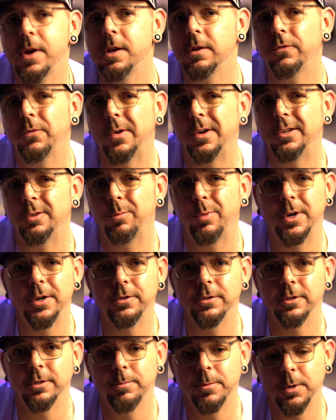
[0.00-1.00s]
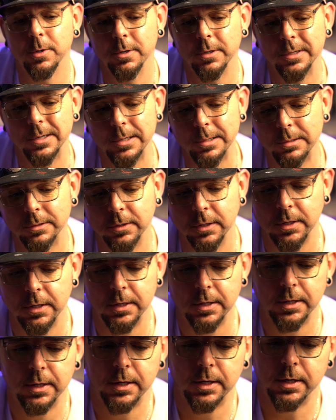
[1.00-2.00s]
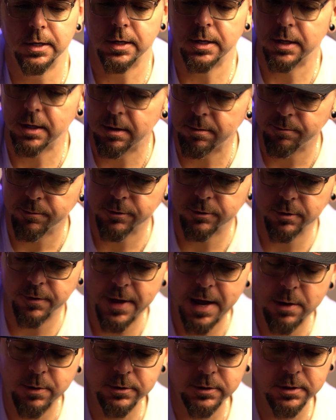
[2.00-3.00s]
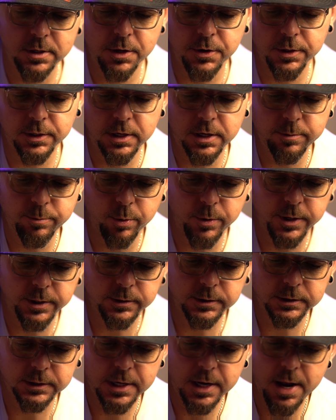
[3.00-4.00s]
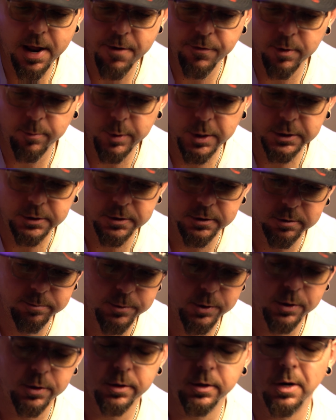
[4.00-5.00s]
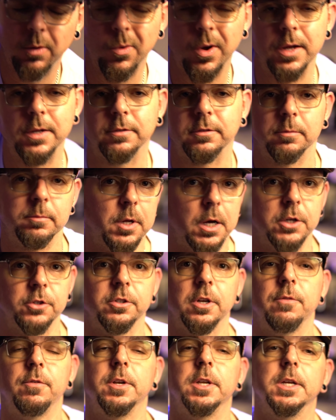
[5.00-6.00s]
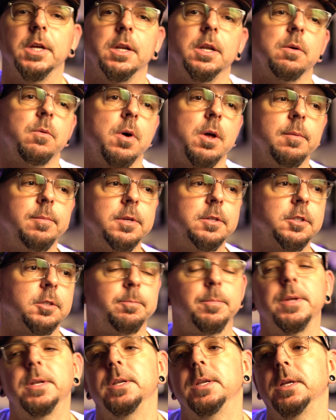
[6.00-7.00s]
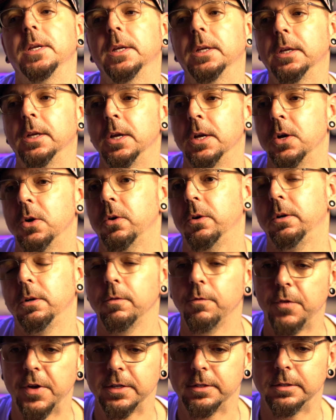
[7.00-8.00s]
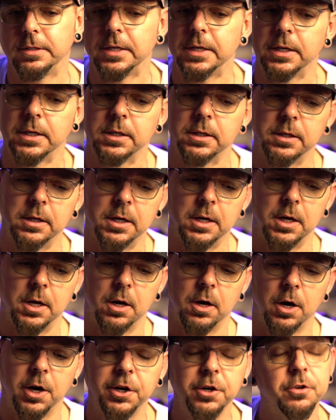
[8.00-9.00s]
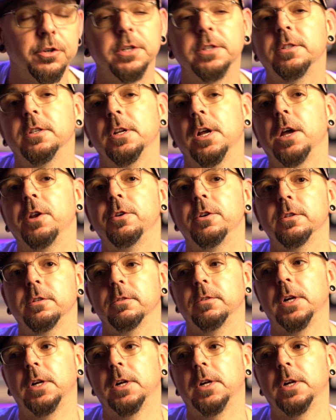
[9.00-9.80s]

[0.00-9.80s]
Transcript: as far as brushless motor goes. So that was another key point. It's gotta have the brushless motor. I wanted some longevity. I didn't want to be spending or investing hundreds and hundreds of